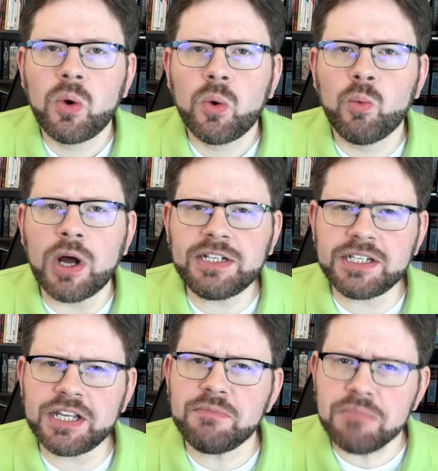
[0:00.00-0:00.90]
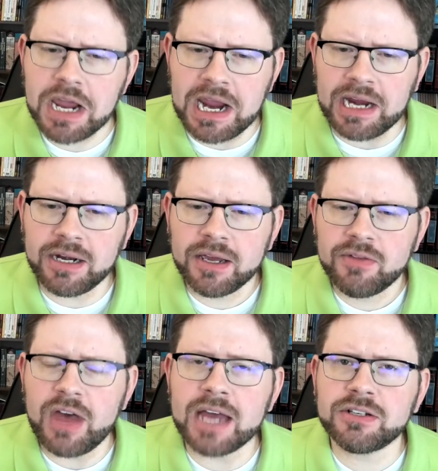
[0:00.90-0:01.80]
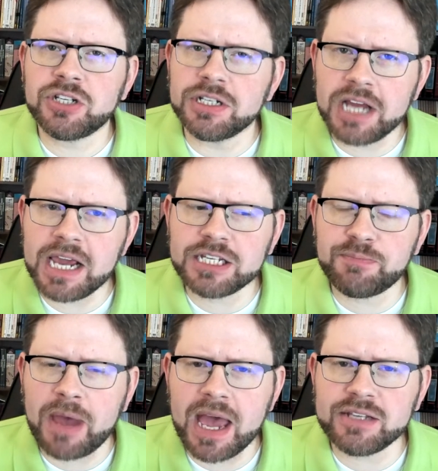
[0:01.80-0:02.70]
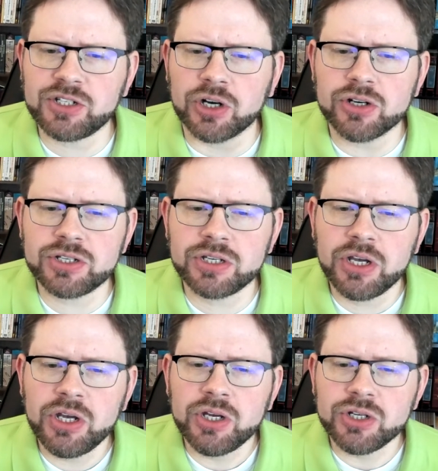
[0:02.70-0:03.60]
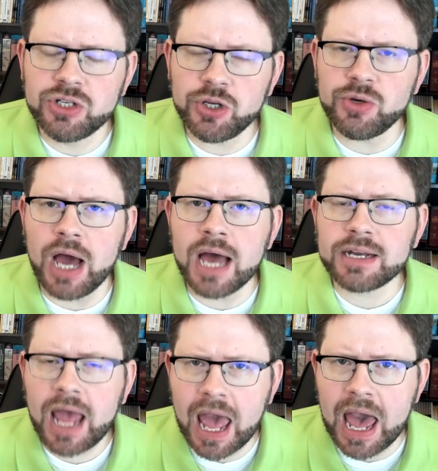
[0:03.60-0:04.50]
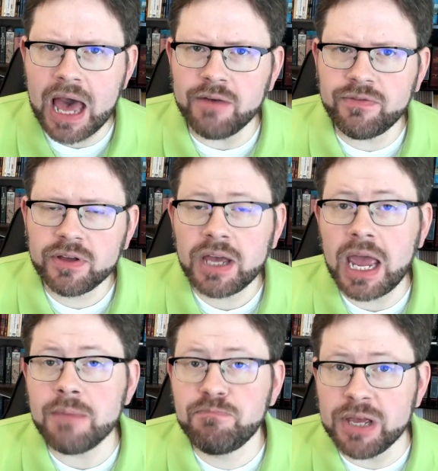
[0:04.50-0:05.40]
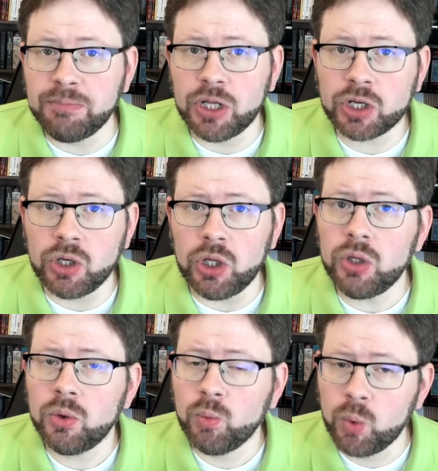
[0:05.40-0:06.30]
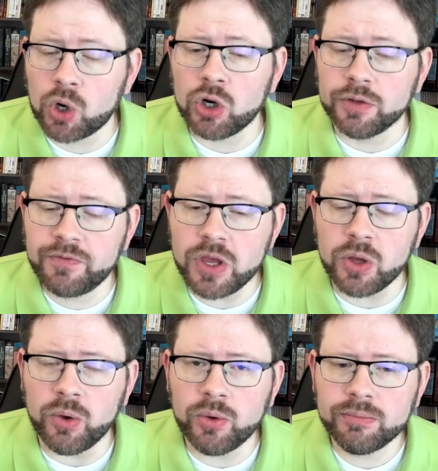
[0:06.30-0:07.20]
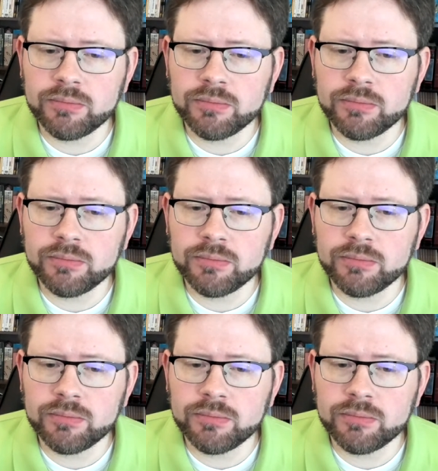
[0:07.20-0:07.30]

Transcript: What does it mean that today's pastors do not have a biblical worldview?